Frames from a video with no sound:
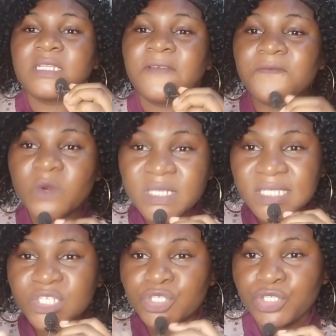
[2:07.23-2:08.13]
The
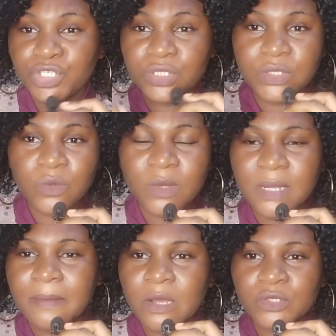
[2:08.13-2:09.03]
first thing you should know
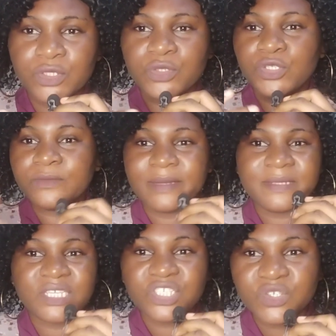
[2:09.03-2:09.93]
about job
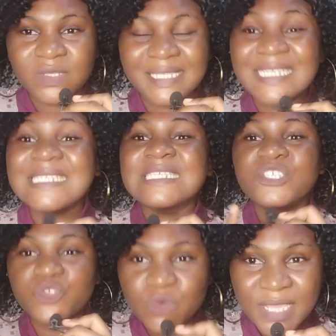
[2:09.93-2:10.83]
applications in
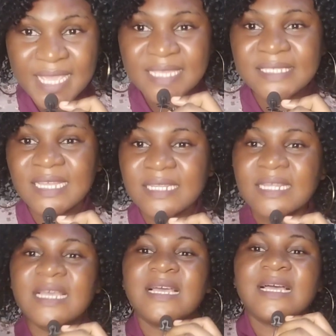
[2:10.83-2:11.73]
the UK is that